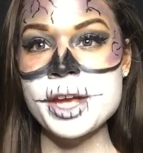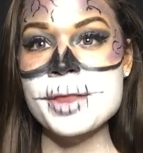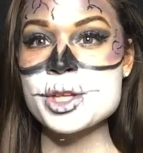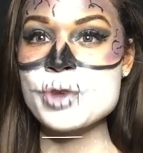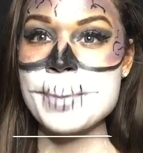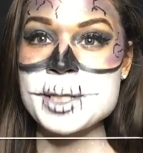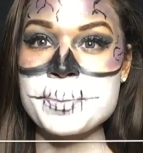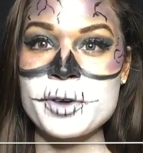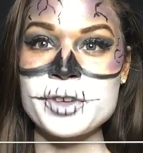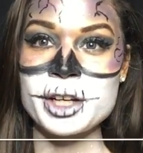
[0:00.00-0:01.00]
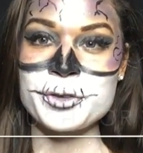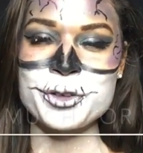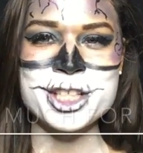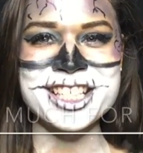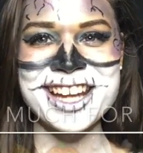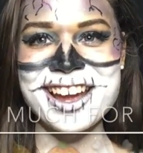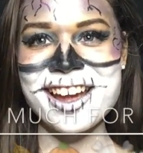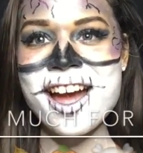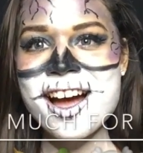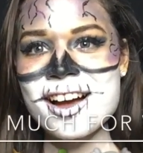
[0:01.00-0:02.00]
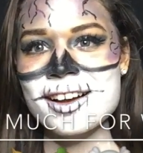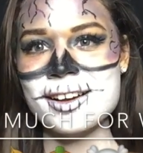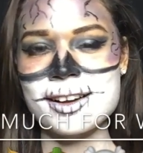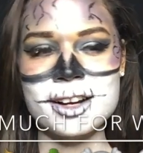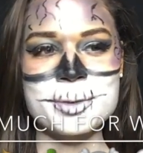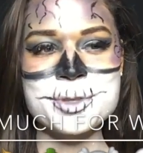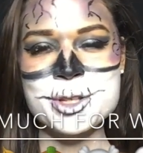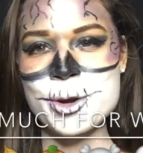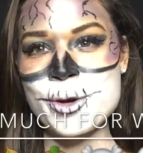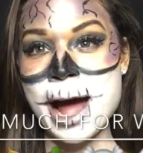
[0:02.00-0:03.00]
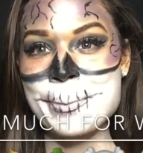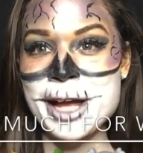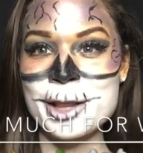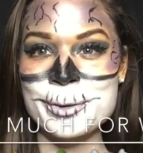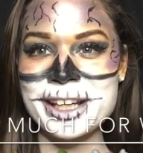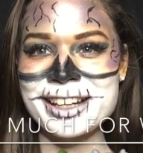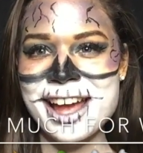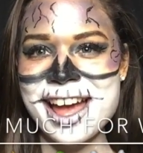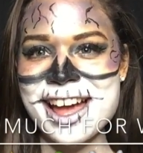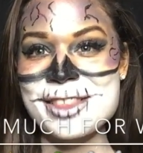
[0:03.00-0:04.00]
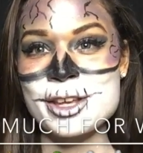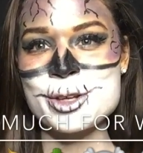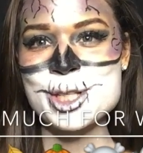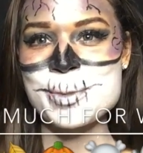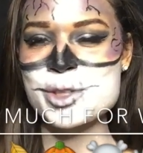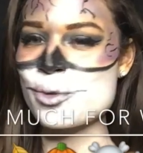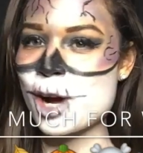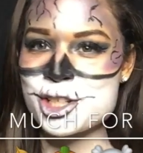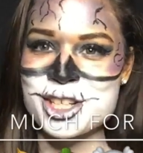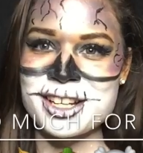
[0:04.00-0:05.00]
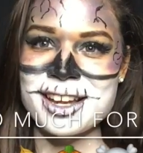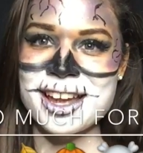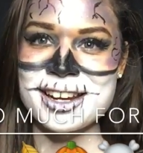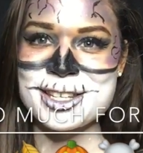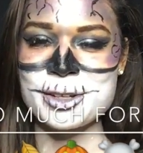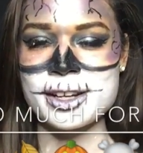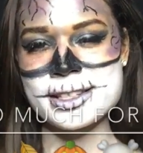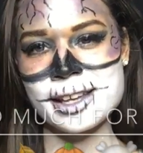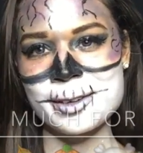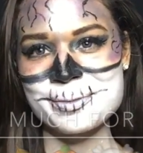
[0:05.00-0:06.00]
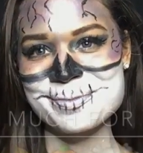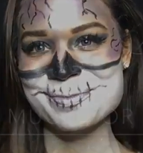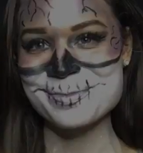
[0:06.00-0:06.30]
yeah, this wraps up our video for today. Um, so happy Halloween and thank you so much for watching and until next time.